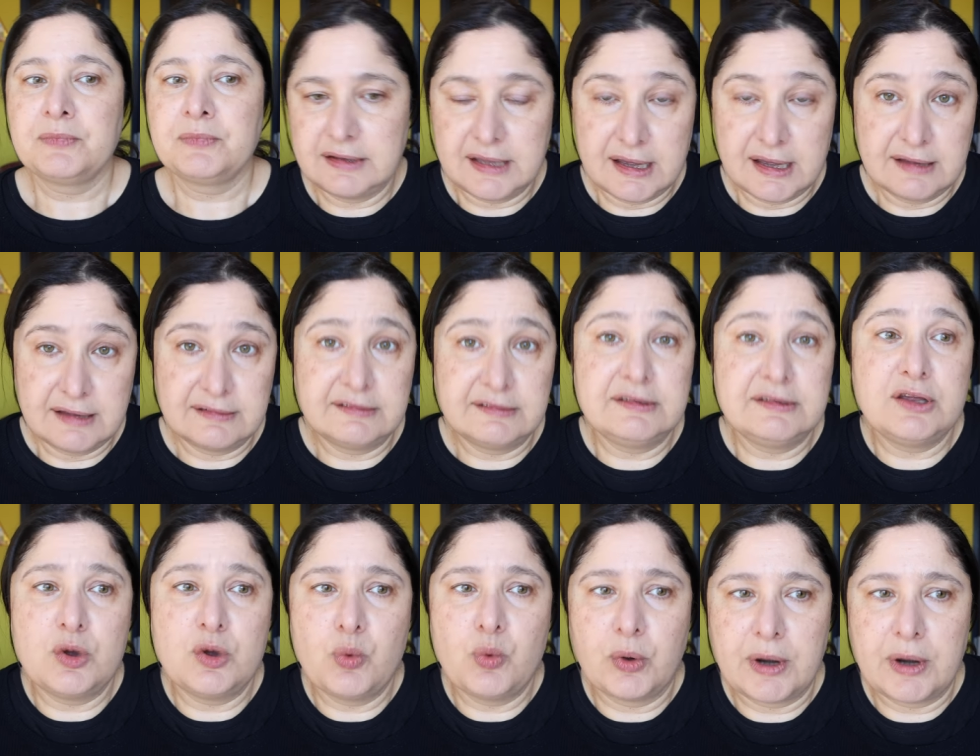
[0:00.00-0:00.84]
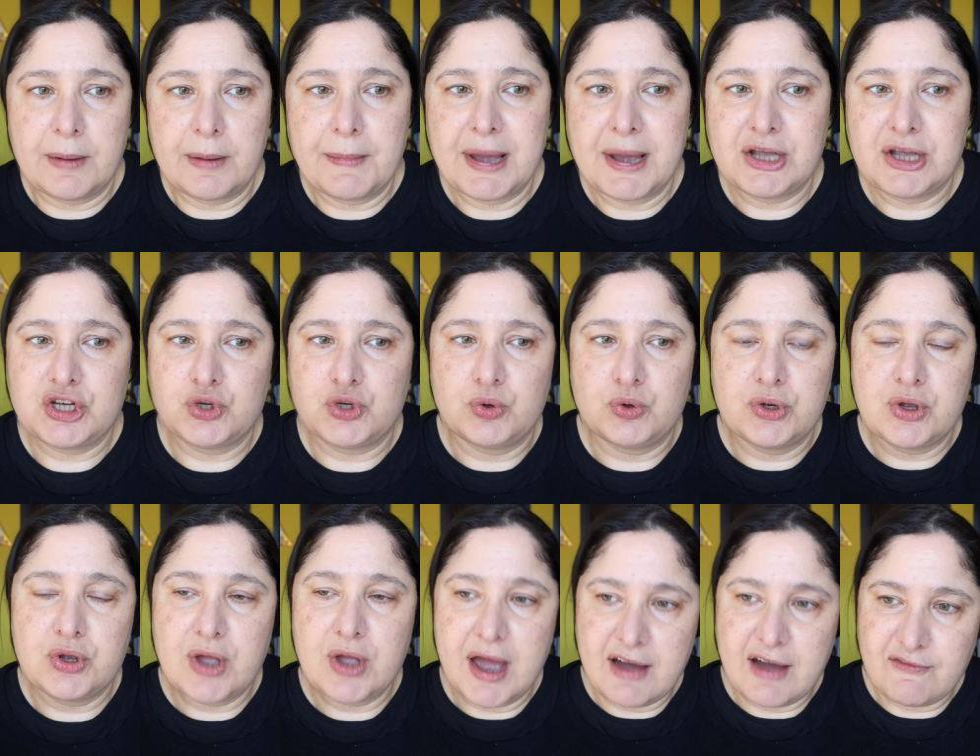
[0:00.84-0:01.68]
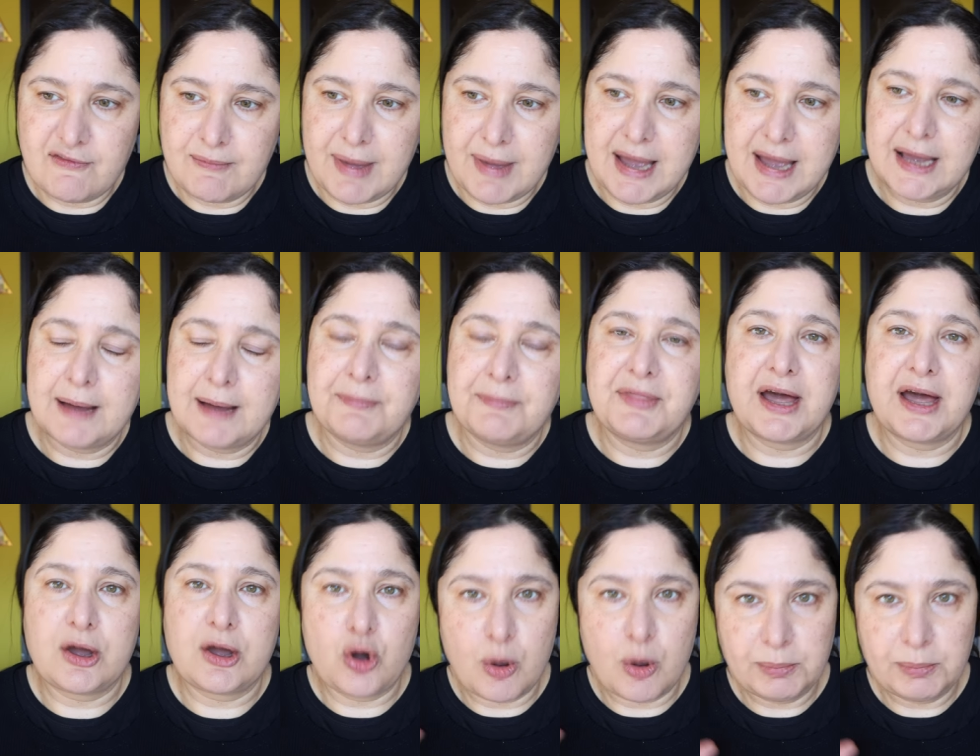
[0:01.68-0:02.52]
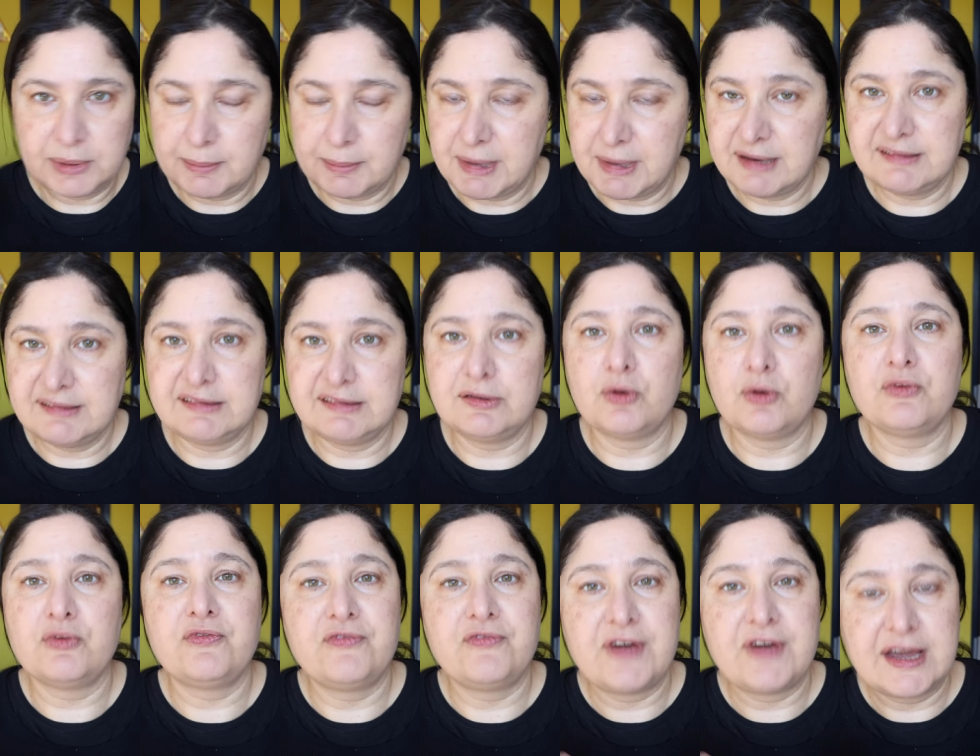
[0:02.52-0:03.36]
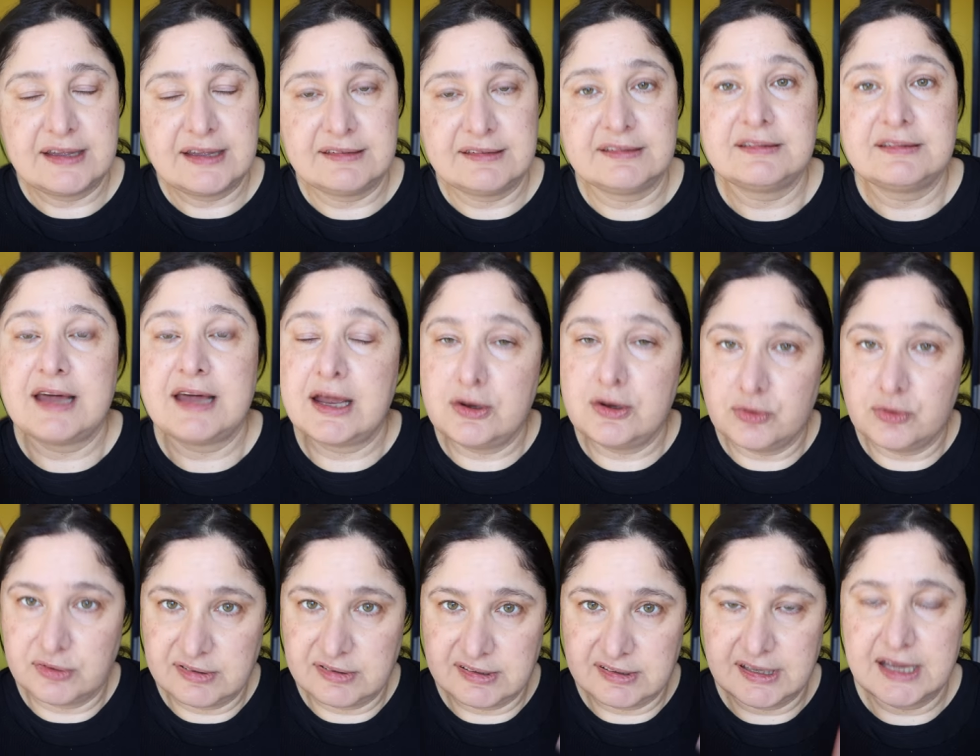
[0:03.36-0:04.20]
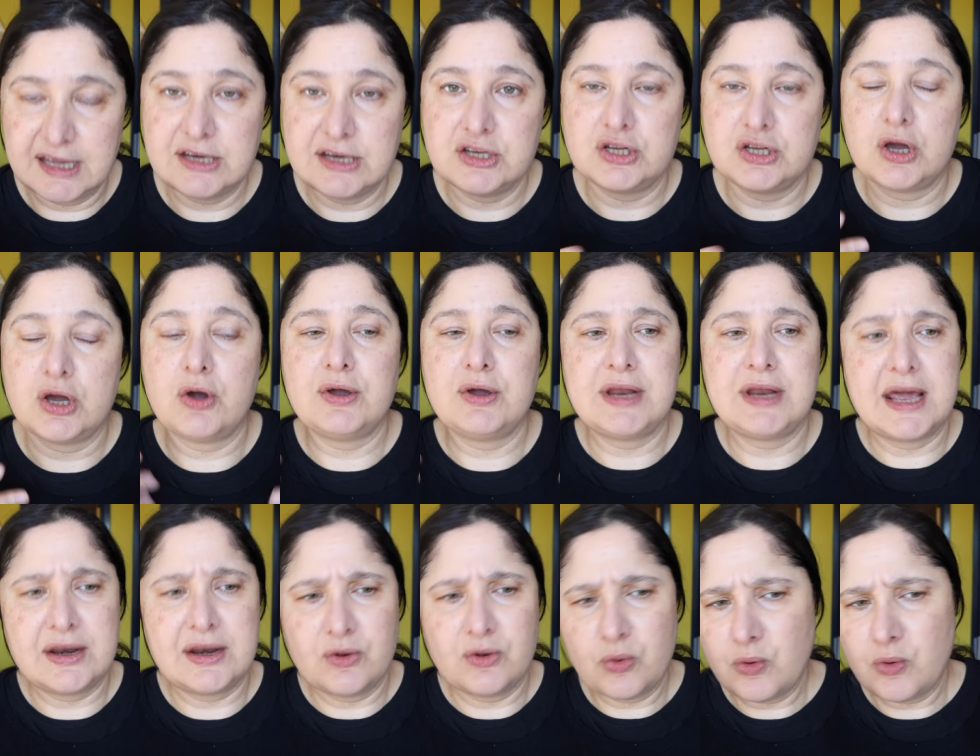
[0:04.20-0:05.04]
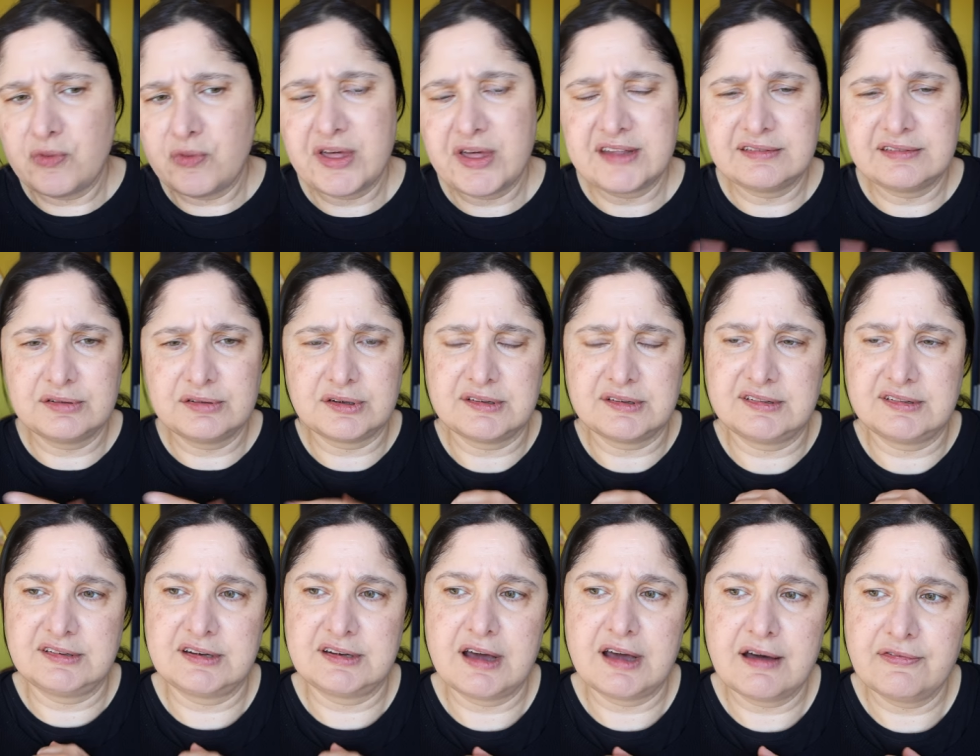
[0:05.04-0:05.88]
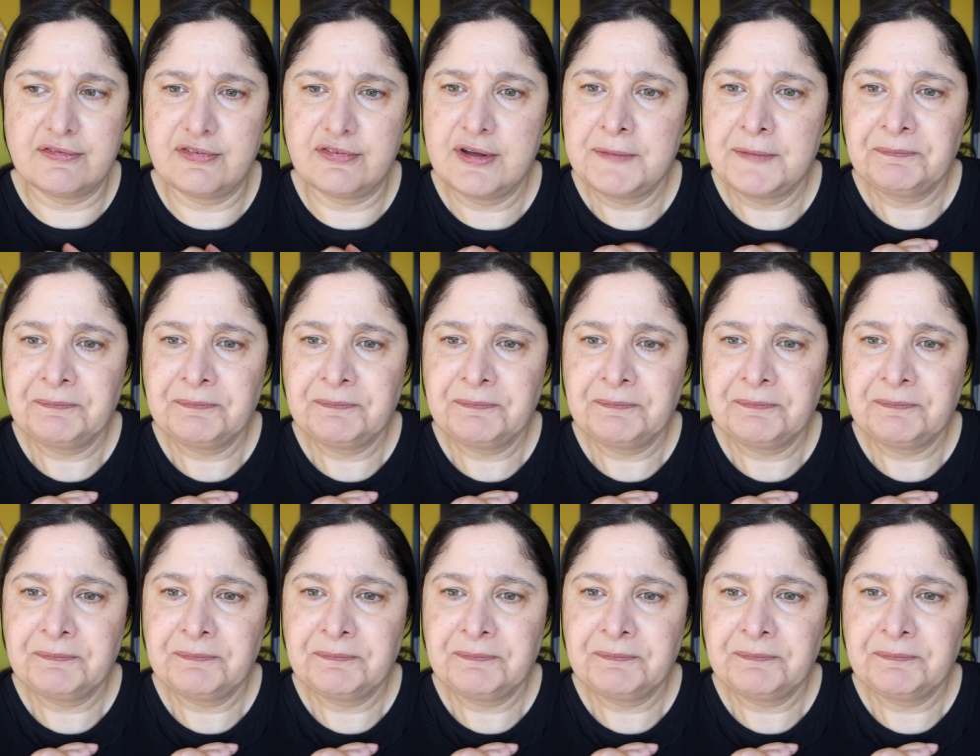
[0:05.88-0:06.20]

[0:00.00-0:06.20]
Yes, you want to make sure you have makeup that complements your face and your skin tone and all that sort of stuff.